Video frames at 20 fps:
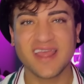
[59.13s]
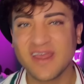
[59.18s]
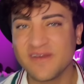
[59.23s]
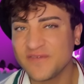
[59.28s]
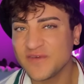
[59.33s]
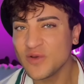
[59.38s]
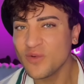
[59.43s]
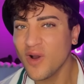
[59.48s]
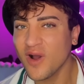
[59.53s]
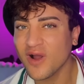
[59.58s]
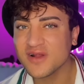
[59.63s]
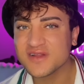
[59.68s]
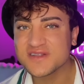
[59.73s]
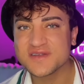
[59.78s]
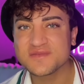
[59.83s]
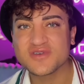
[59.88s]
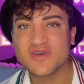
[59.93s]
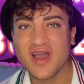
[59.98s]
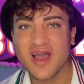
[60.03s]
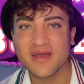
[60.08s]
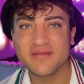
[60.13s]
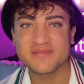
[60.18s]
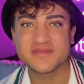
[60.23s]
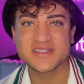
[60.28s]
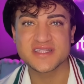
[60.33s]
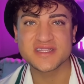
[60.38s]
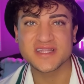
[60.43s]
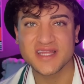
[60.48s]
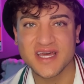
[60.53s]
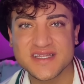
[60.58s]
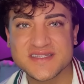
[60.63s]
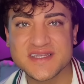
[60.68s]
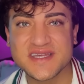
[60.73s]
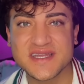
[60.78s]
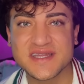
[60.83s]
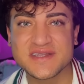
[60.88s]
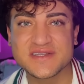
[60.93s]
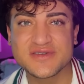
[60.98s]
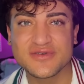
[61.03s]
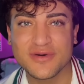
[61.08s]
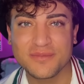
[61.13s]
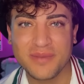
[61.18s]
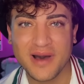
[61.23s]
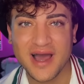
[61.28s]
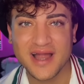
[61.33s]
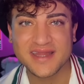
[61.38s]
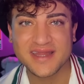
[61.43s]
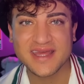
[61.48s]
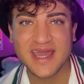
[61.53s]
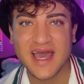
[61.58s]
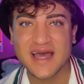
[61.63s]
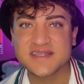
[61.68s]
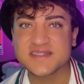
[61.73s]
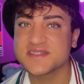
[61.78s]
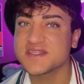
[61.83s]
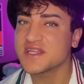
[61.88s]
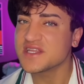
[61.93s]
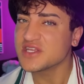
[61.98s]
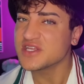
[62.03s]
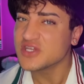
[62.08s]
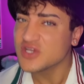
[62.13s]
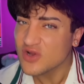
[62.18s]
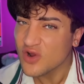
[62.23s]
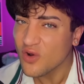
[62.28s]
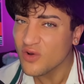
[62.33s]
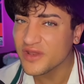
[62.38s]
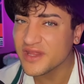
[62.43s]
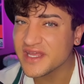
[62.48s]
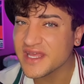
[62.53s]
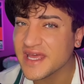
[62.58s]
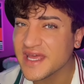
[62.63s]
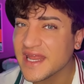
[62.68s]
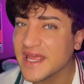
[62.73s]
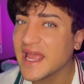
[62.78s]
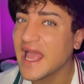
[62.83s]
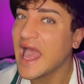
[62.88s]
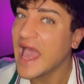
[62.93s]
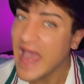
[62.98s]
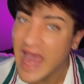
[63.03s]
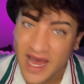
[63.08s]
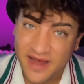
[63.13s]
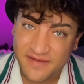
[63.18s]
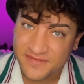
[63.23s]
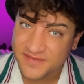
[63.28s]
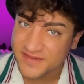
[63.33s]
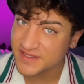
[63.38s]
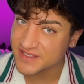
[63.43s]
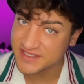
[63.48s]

If you aren't subscribed to the Let's Get Into It podcast, then you're only getting half the